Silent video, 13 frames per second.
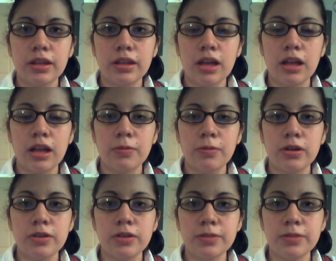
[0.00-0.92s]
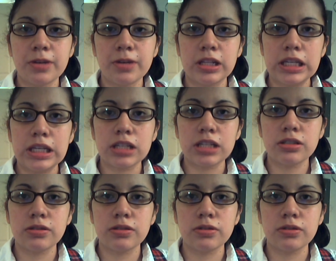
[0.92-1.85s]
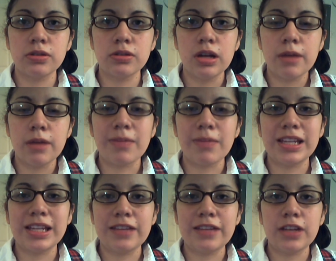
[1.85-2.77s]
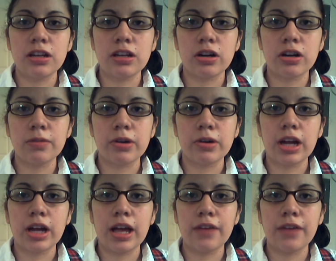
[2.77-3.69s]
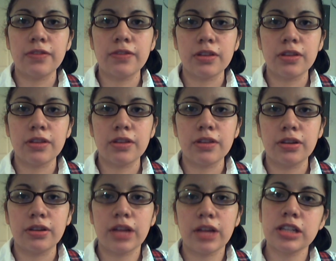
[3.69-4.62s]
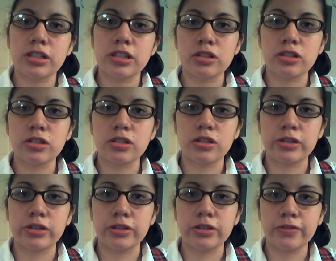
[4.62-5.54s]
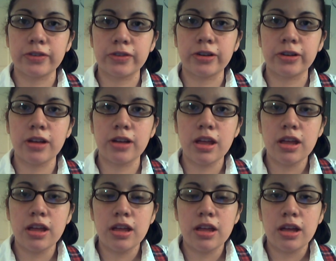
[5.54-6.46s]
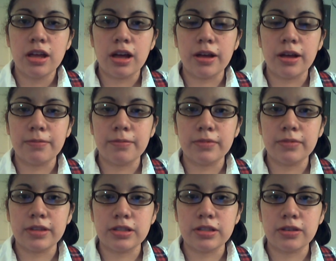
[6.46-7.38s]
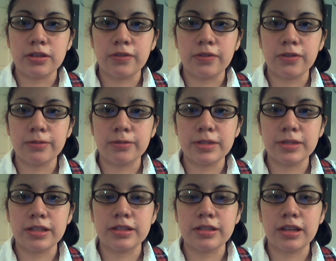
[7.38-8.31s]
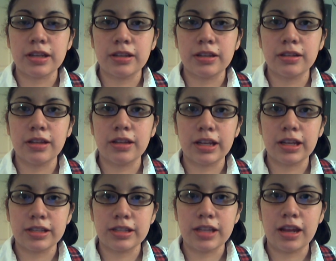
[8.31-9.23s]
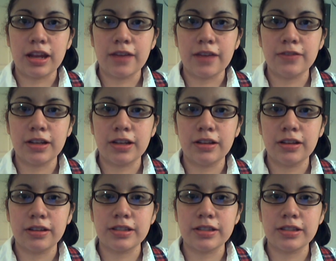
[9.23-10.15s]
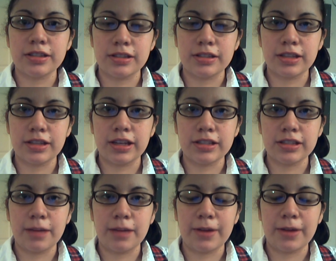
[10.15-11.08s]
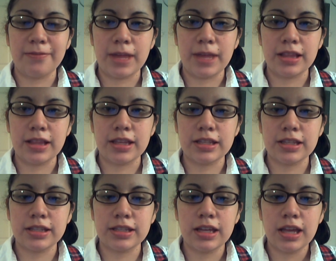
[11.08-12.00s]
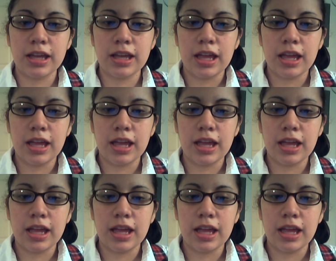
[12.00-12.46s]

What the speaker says: I will also put a link to my DeviantArt where I have the last year's tutorial for this uniform, since, like I said, this is the second time I've made it. Why